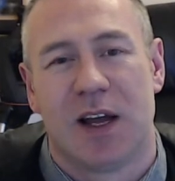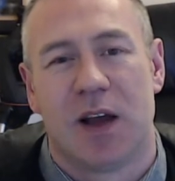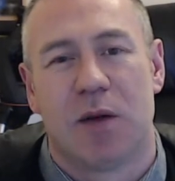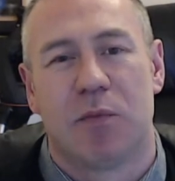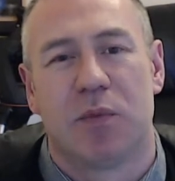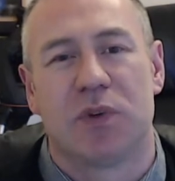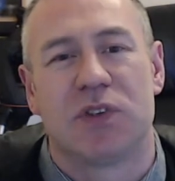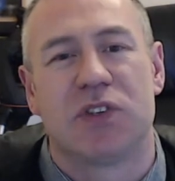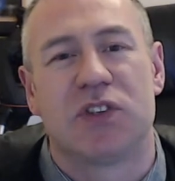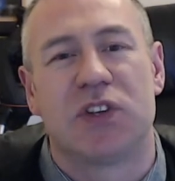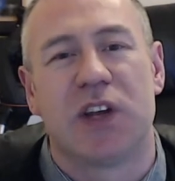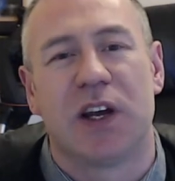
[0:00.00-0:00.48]

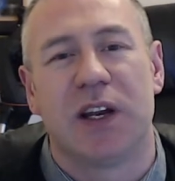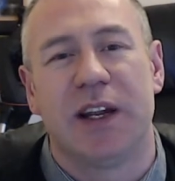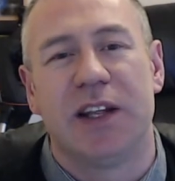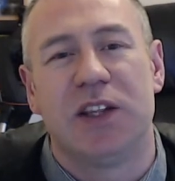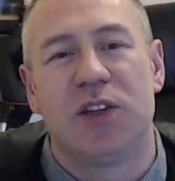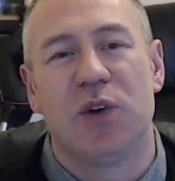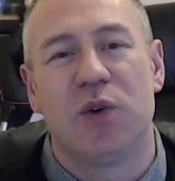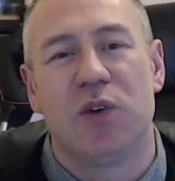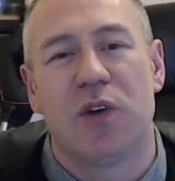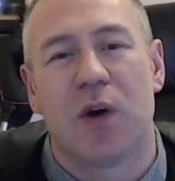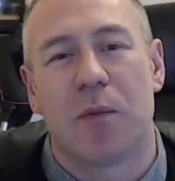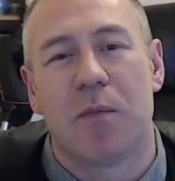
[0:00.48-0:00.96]
But certainly
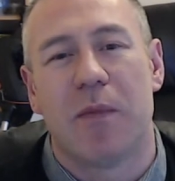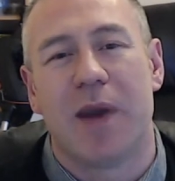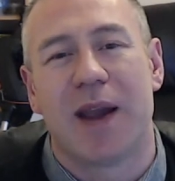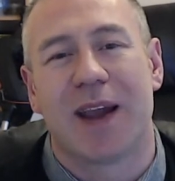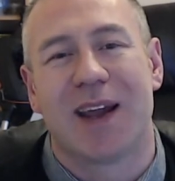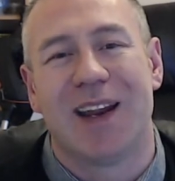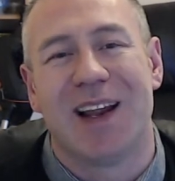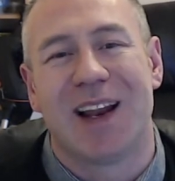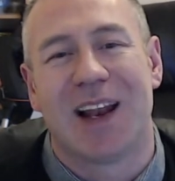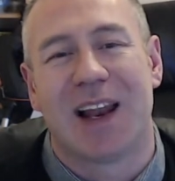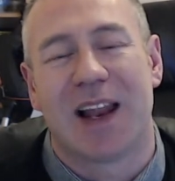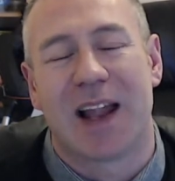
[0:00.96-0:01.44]
do not make
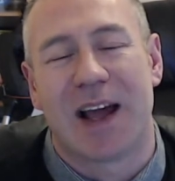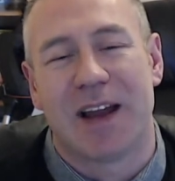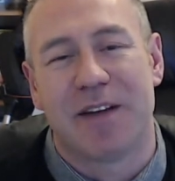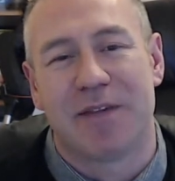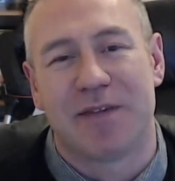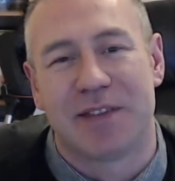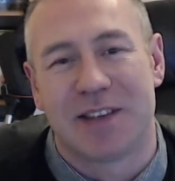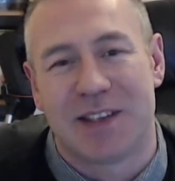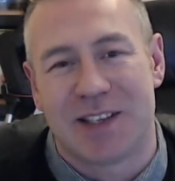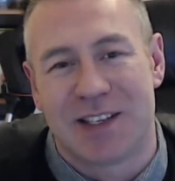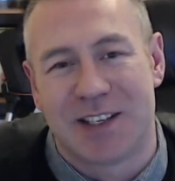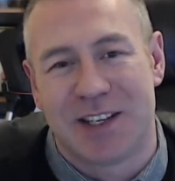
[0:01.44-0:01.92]
any
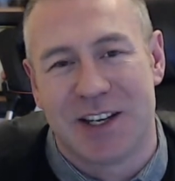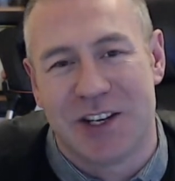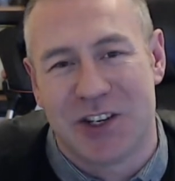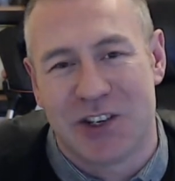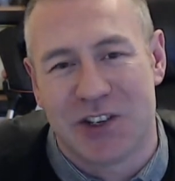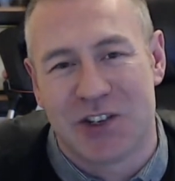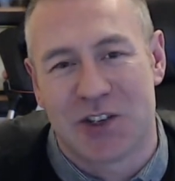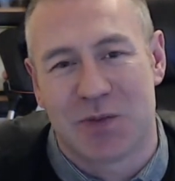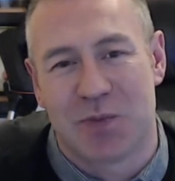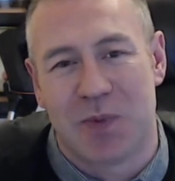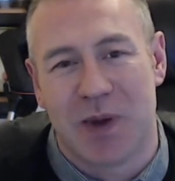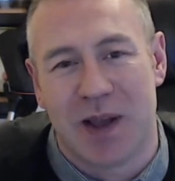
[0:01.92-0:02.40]
life
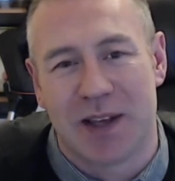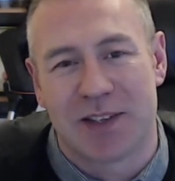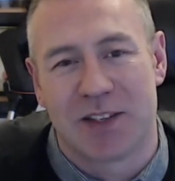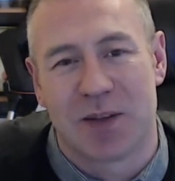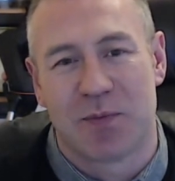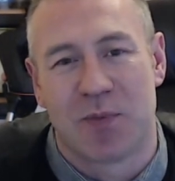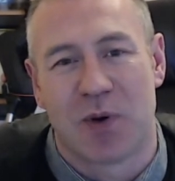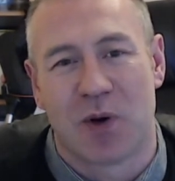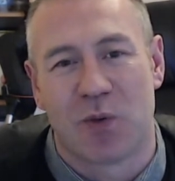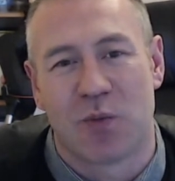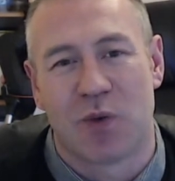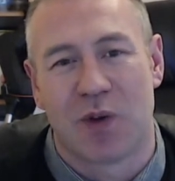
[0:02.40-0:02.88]
decisions based
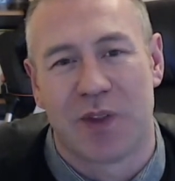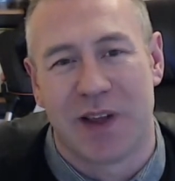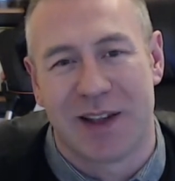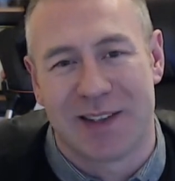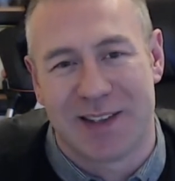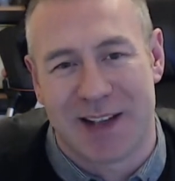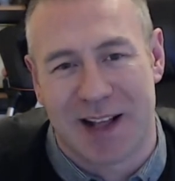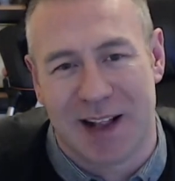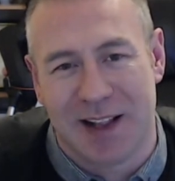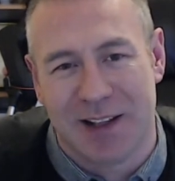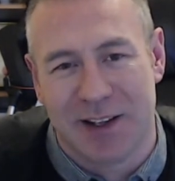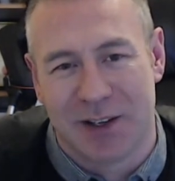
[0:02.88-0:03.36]
upon what they
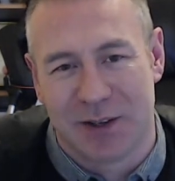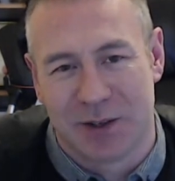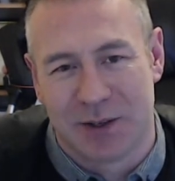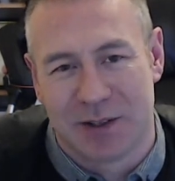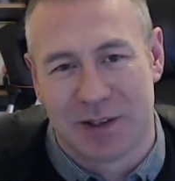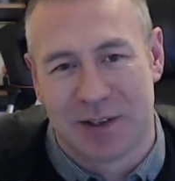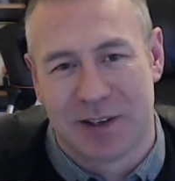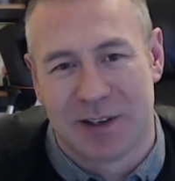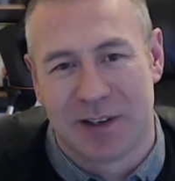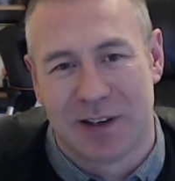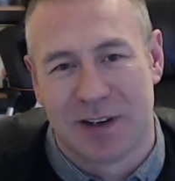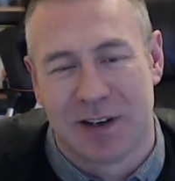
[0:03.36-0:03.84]
tell you,
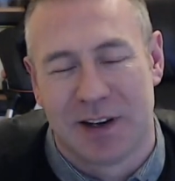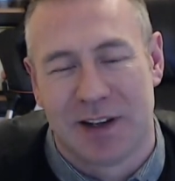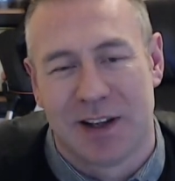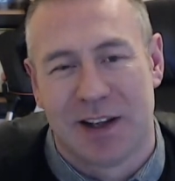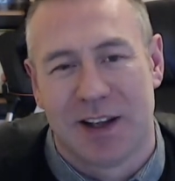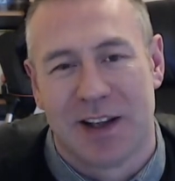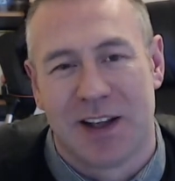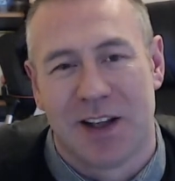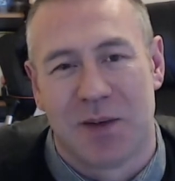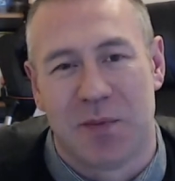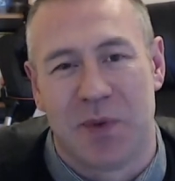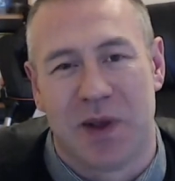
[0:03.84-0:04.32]

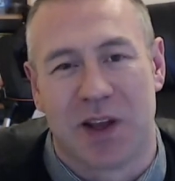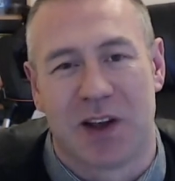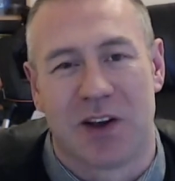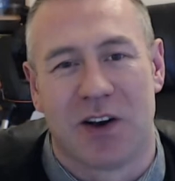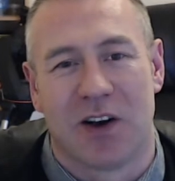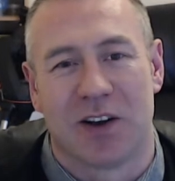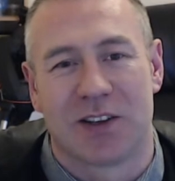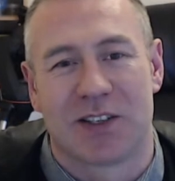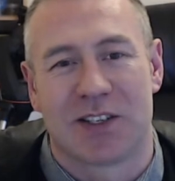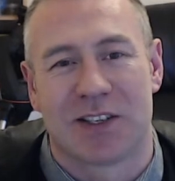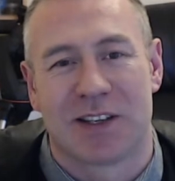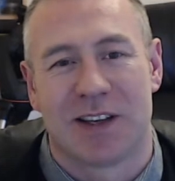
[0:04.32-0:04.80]

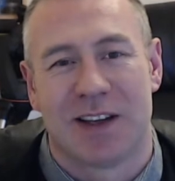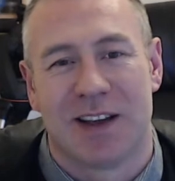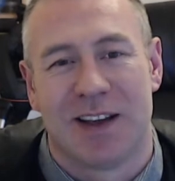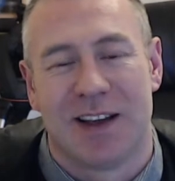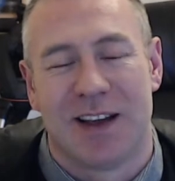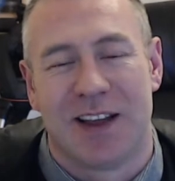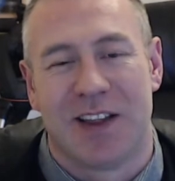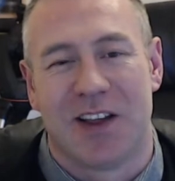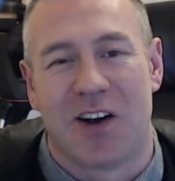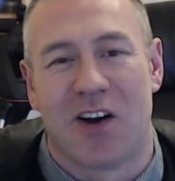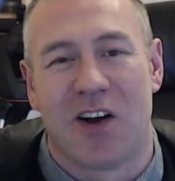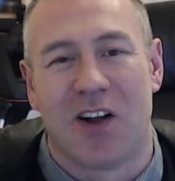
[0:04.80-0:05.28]
because
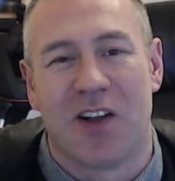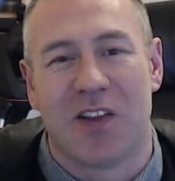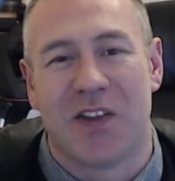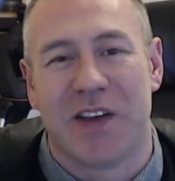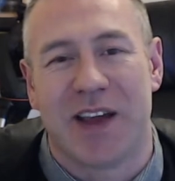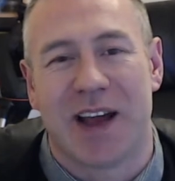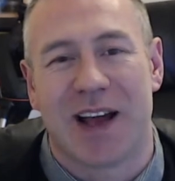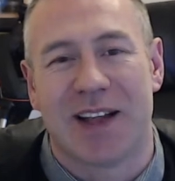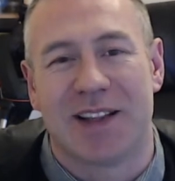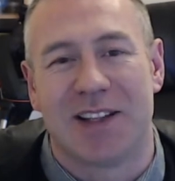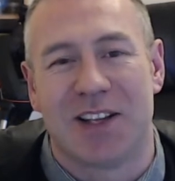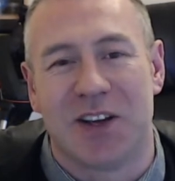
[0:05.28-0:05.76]
all they
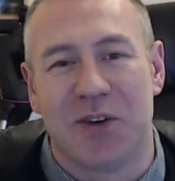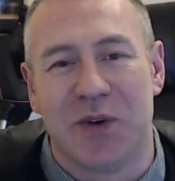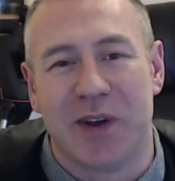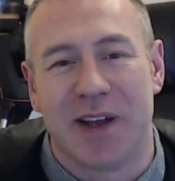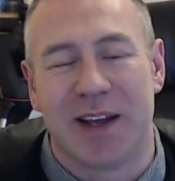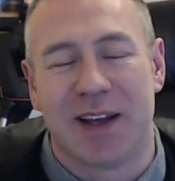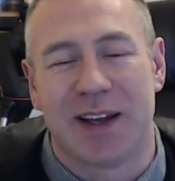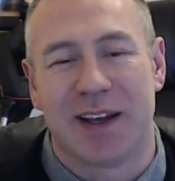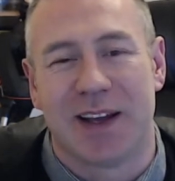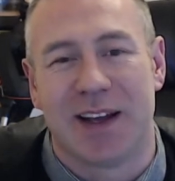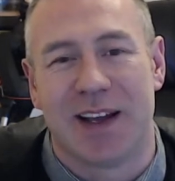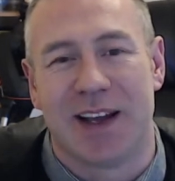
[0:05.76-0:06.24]
are
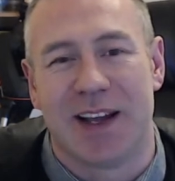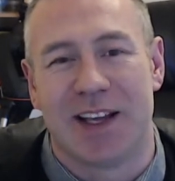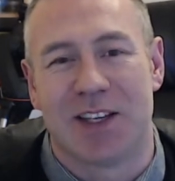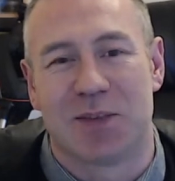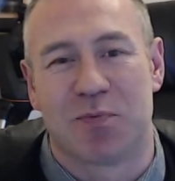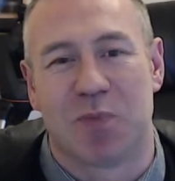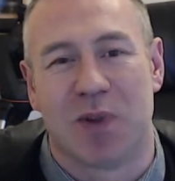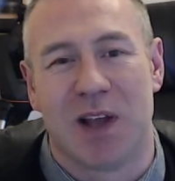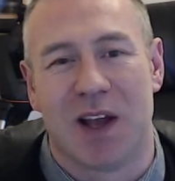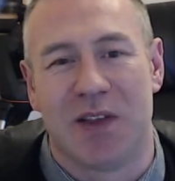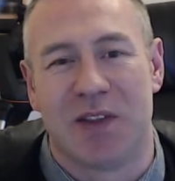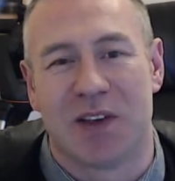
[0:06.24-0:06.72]
doing is
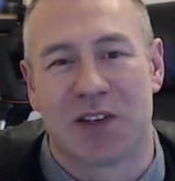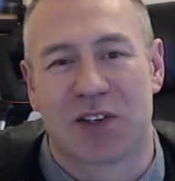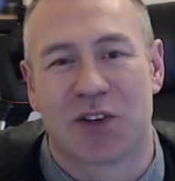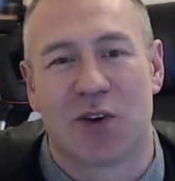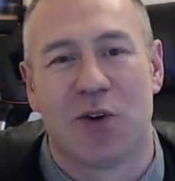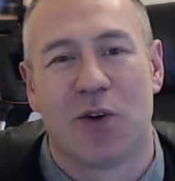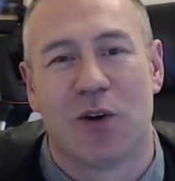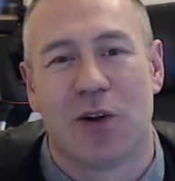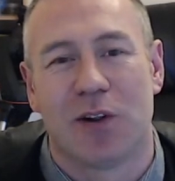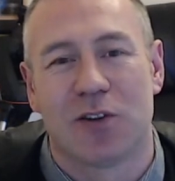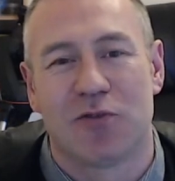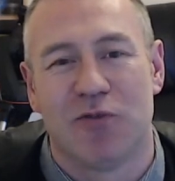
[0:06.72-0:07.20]
playing this
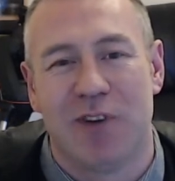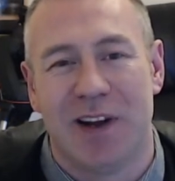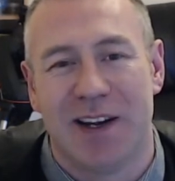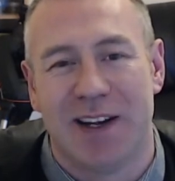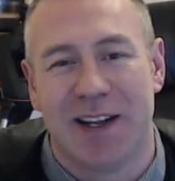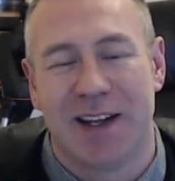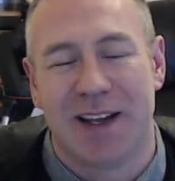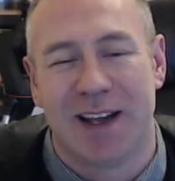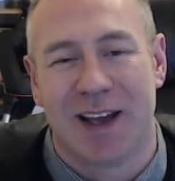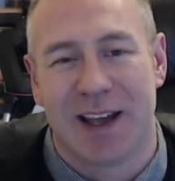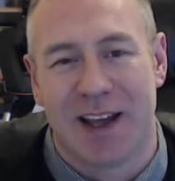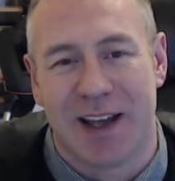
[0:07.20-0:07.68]
cold
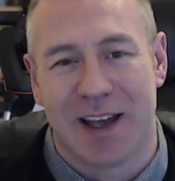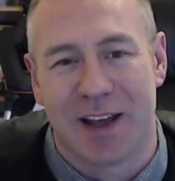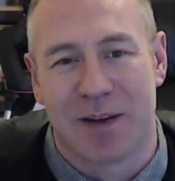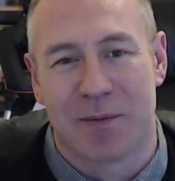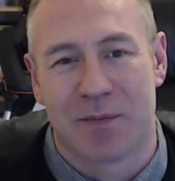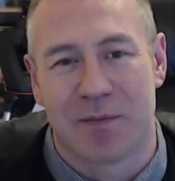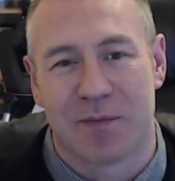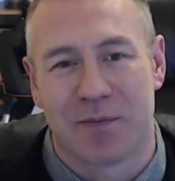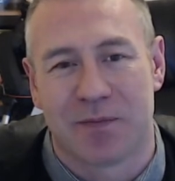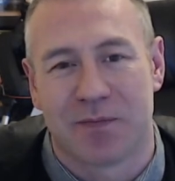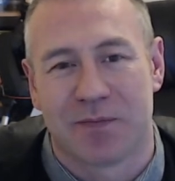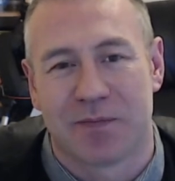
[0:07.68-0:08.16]
reading
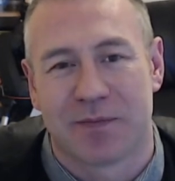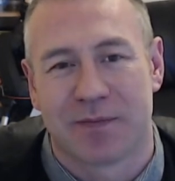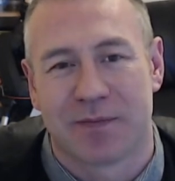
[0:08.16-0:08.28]
game.